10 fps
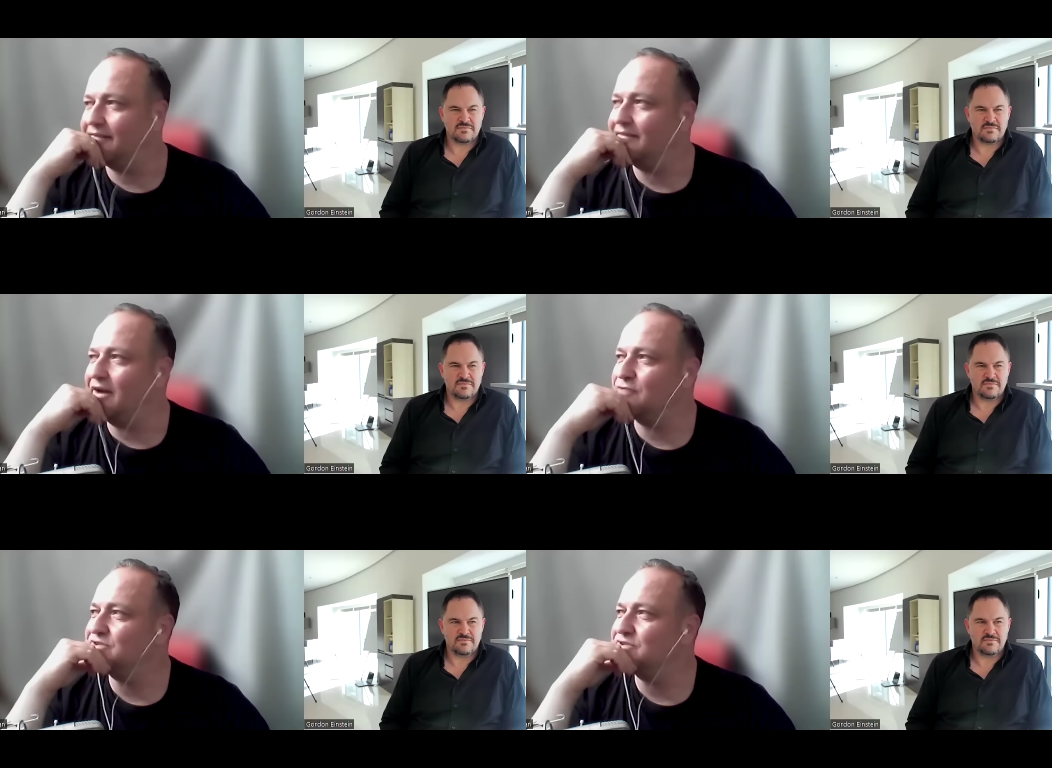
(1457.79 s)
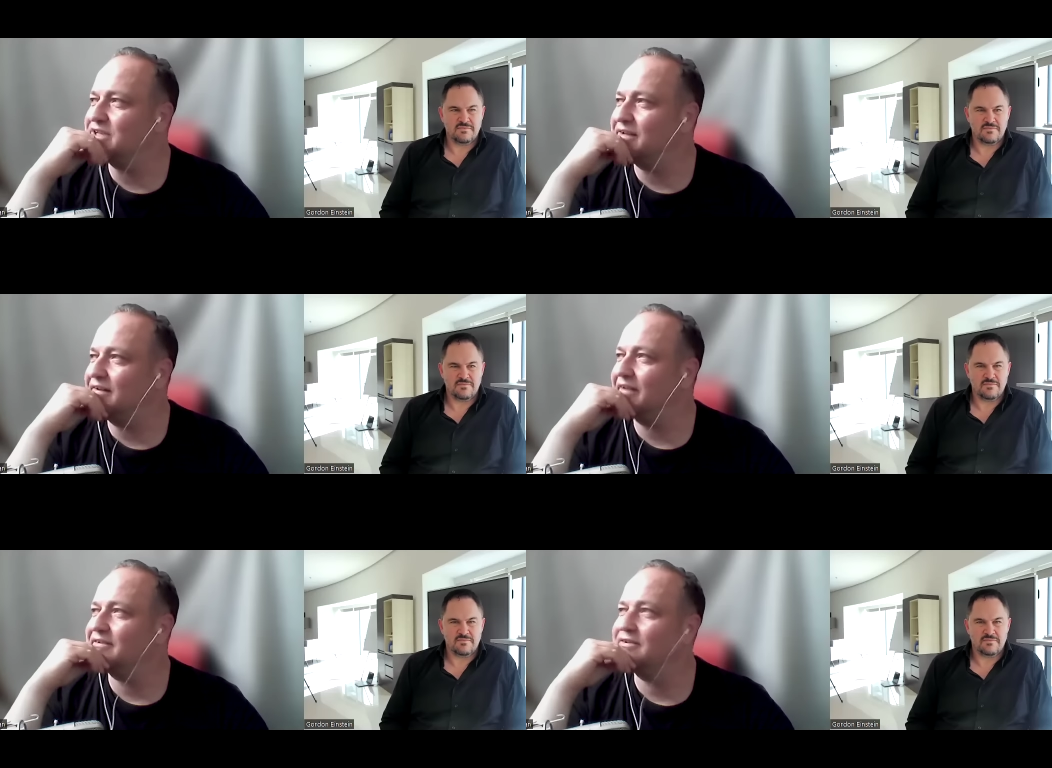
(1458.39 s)
Speaker 1: how to say,
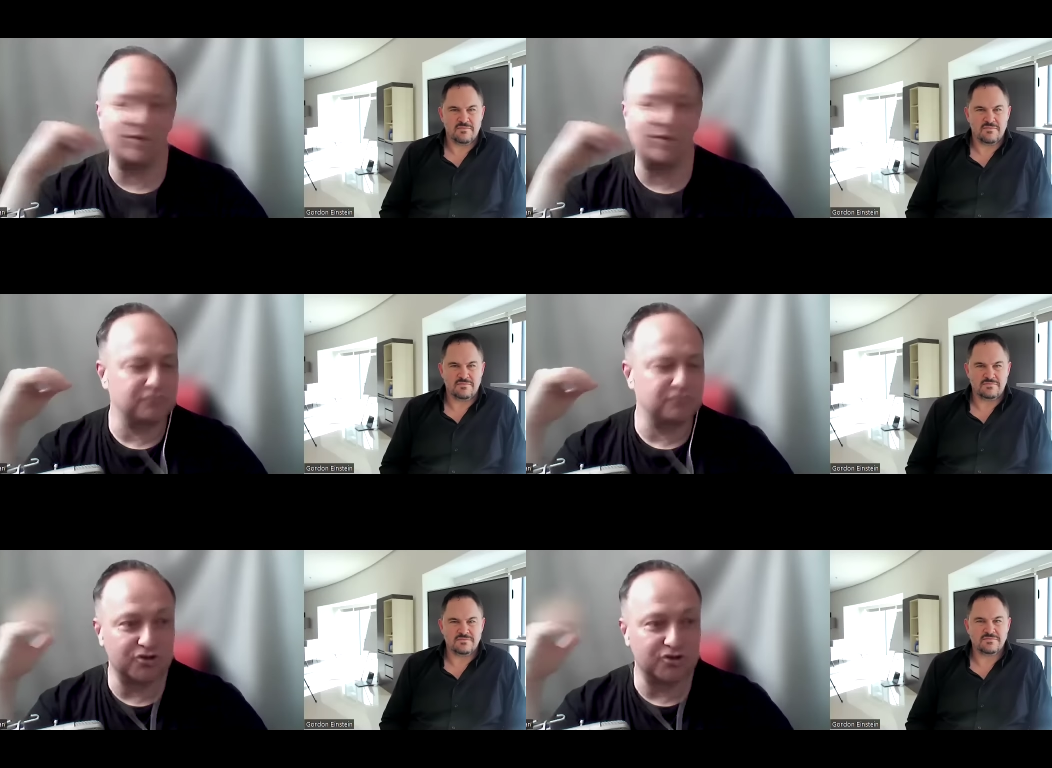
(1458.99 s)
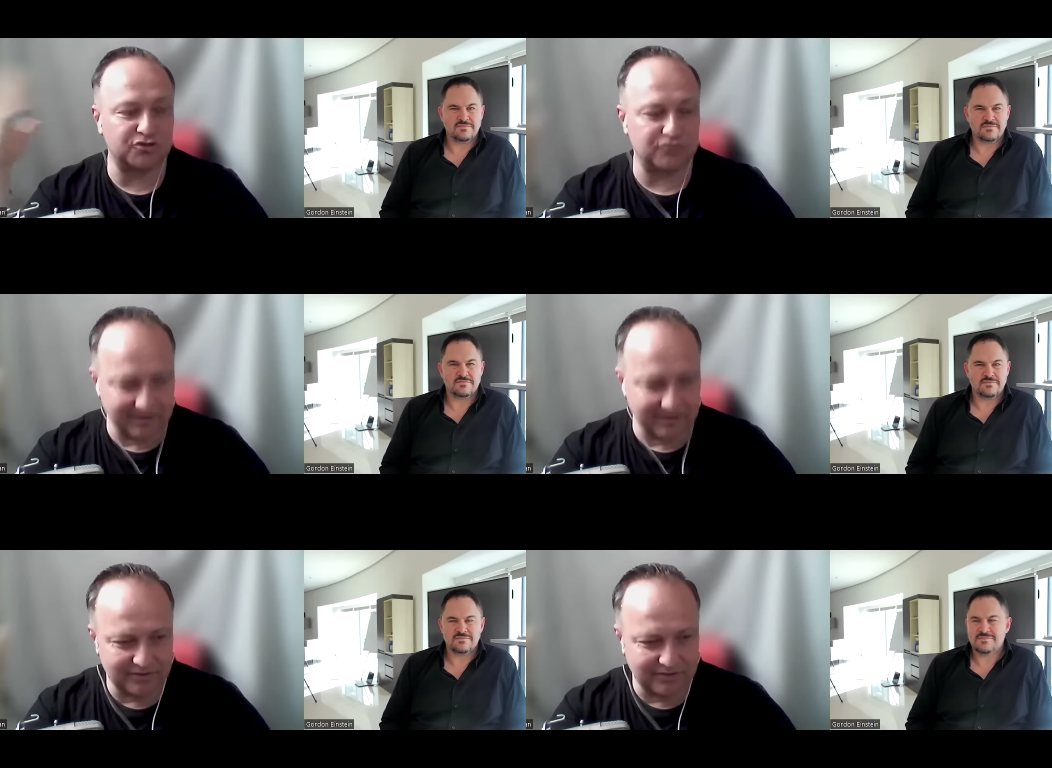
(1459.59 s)
like going to a
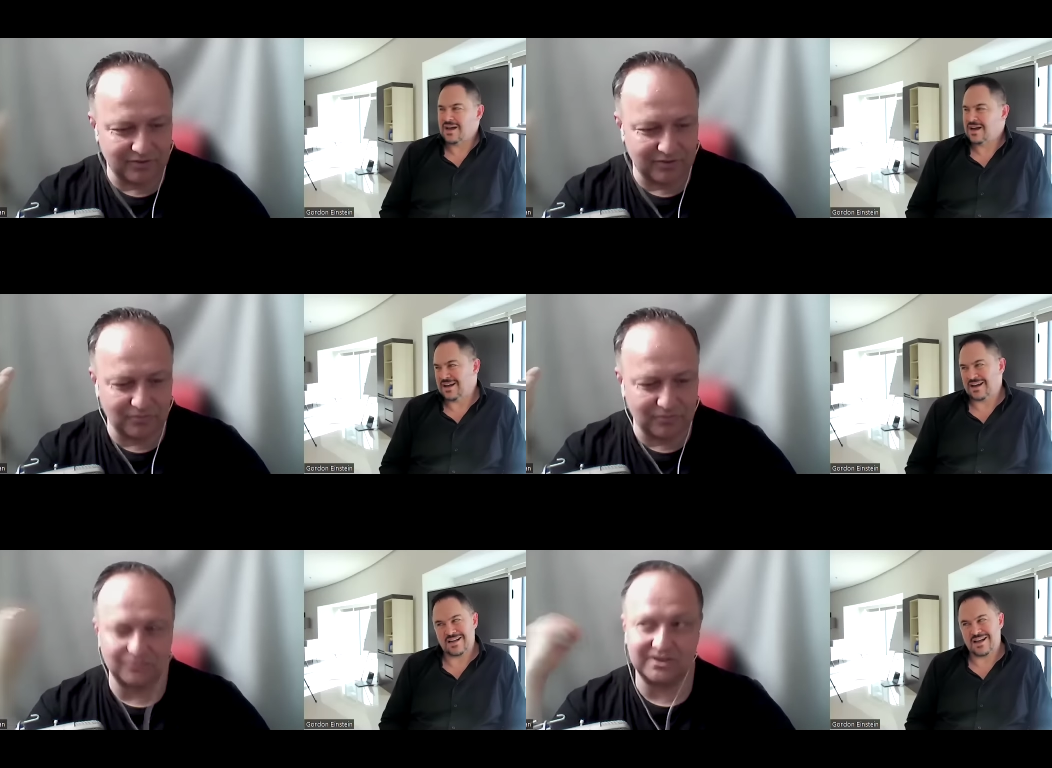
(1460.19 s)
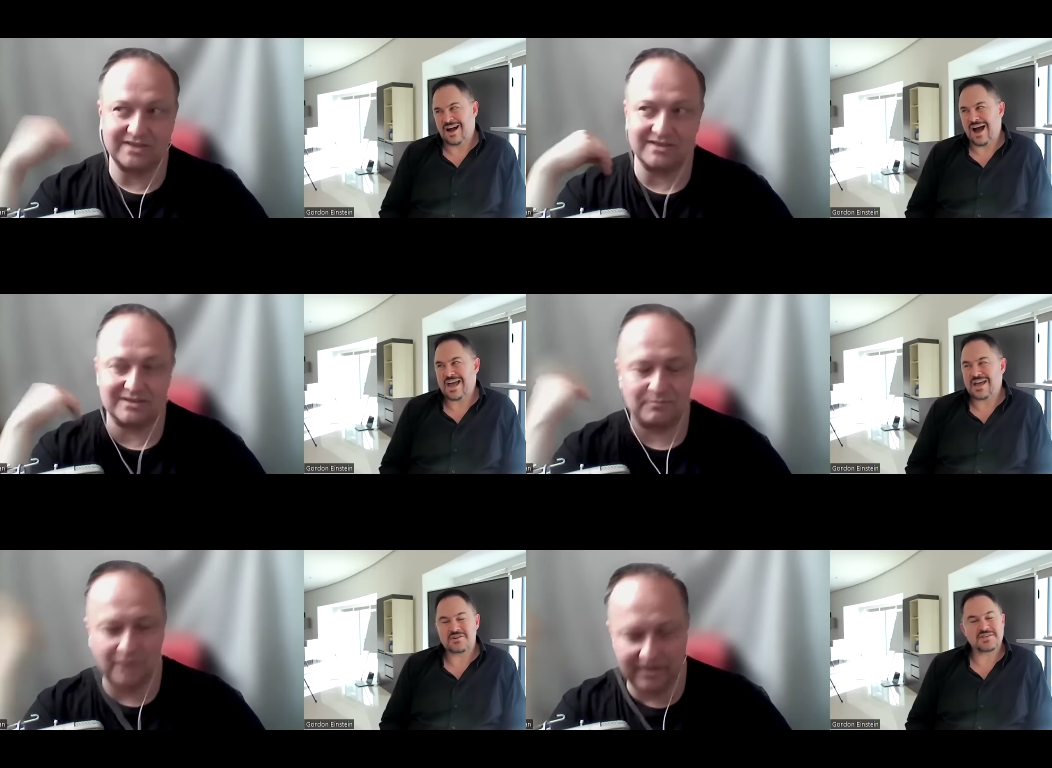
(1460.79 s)
shrink. You know, I,
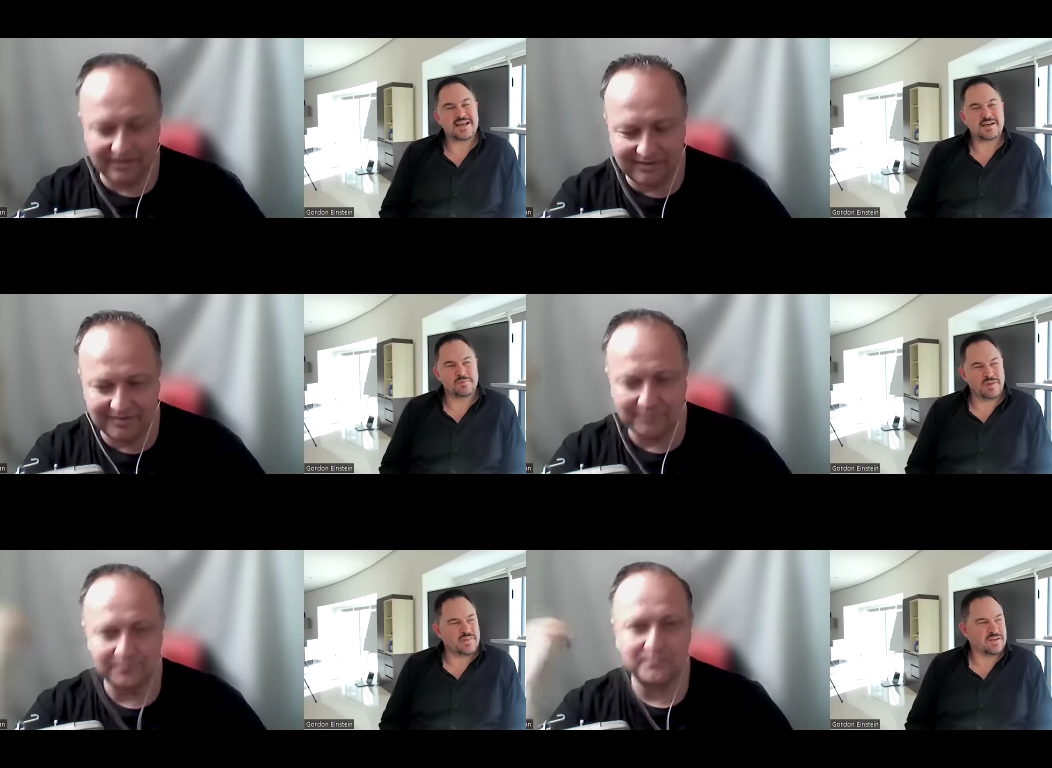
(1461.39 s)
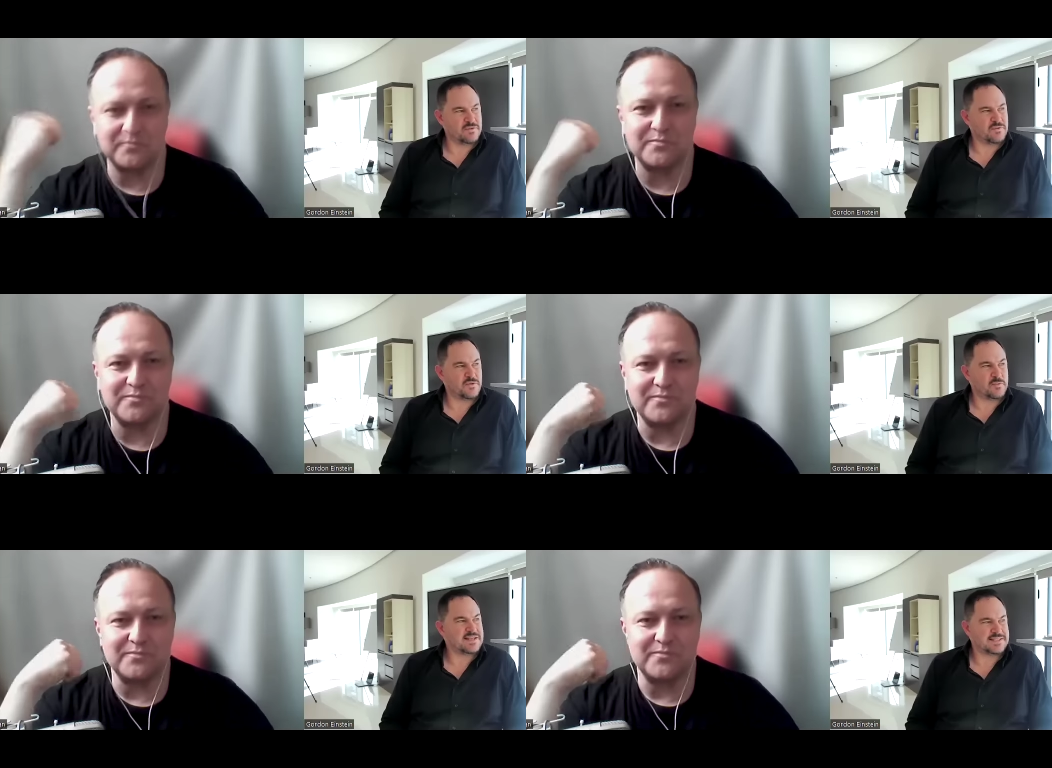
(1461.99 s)
Speaker 2: I, I understand completely. For,
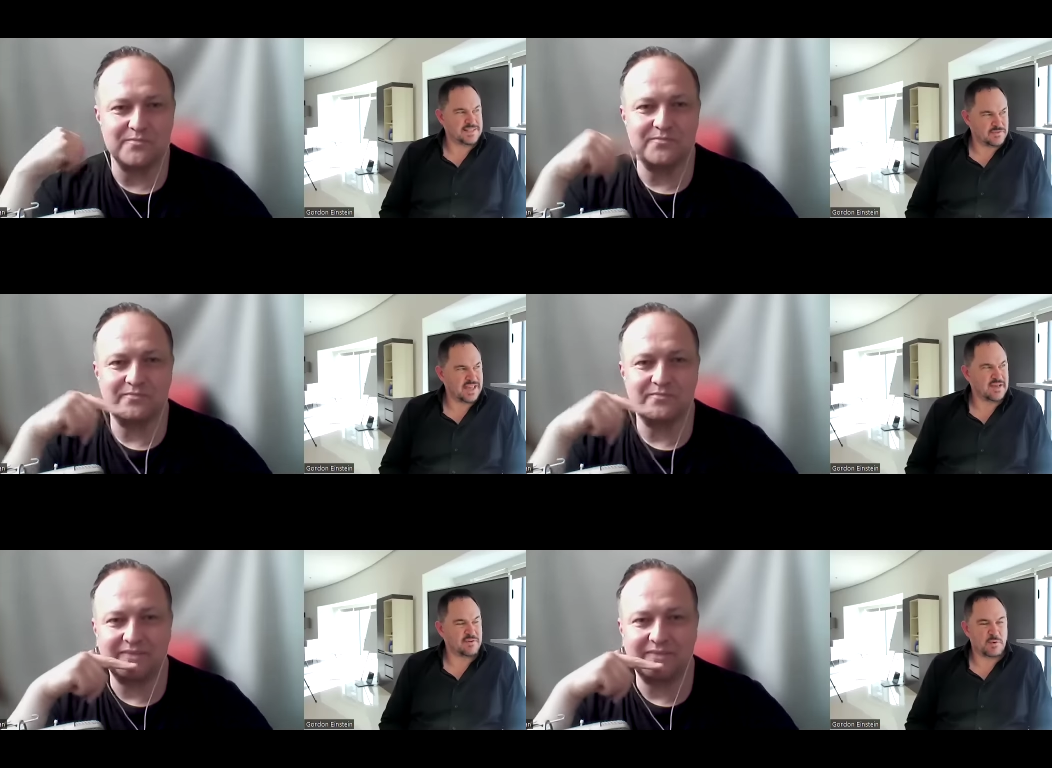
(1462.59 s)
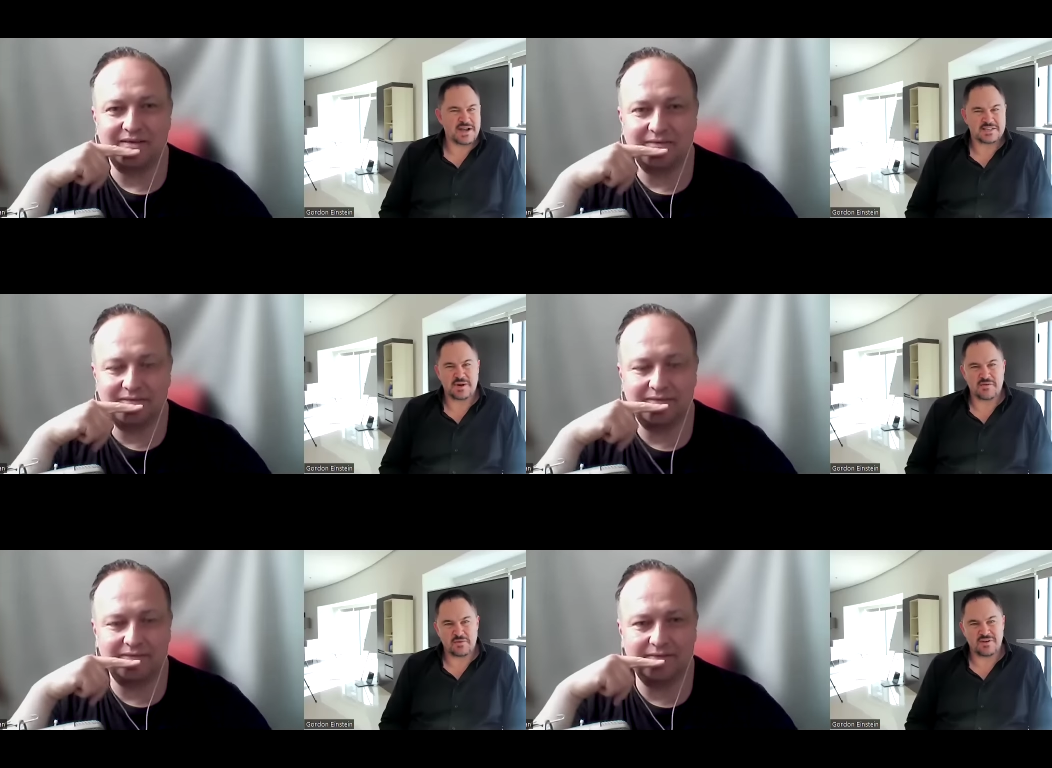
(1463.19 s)
for, me, it's lifting heavy weights,
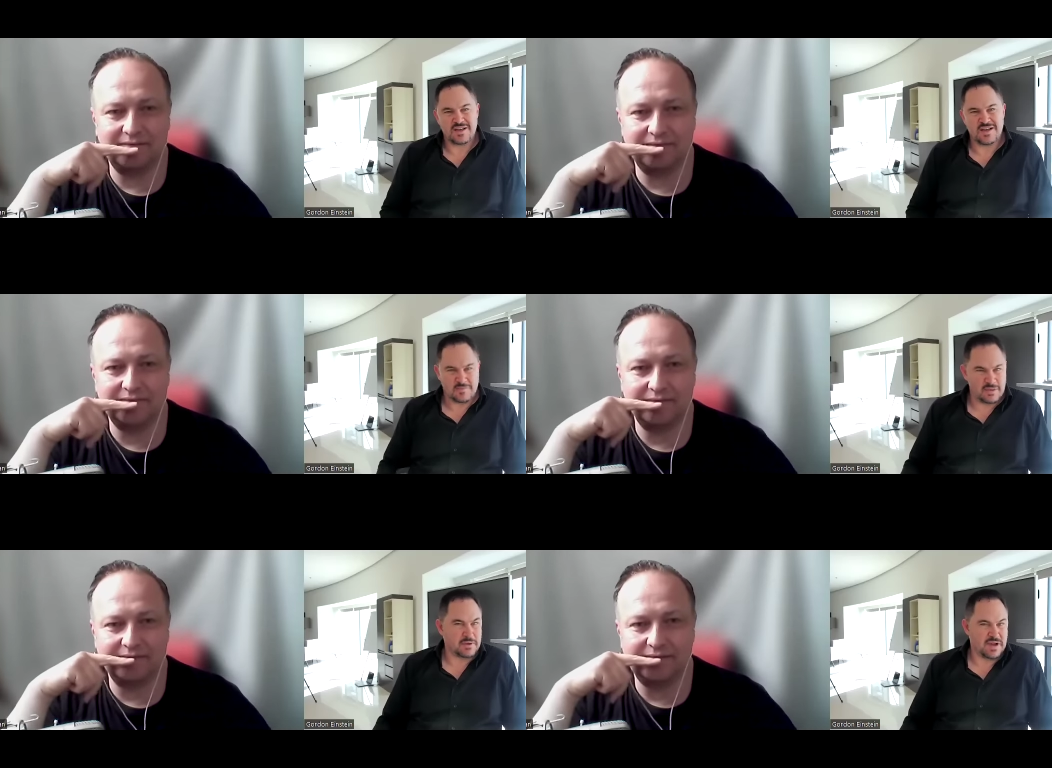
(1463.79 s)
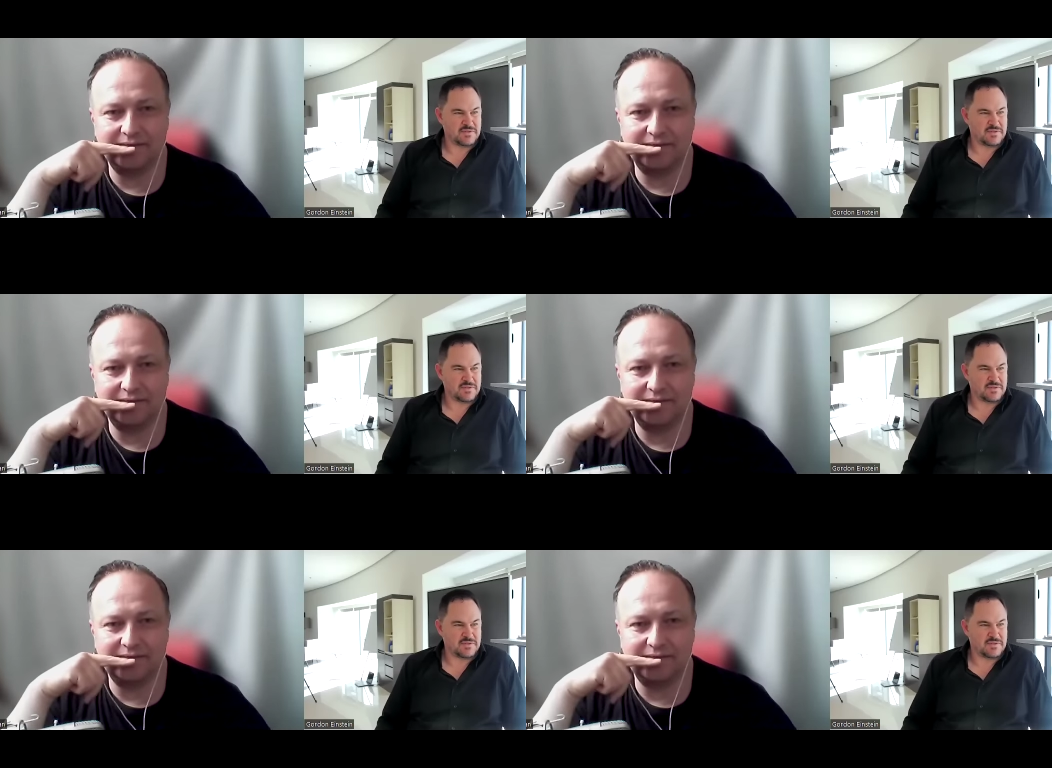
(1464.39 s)
but everyone people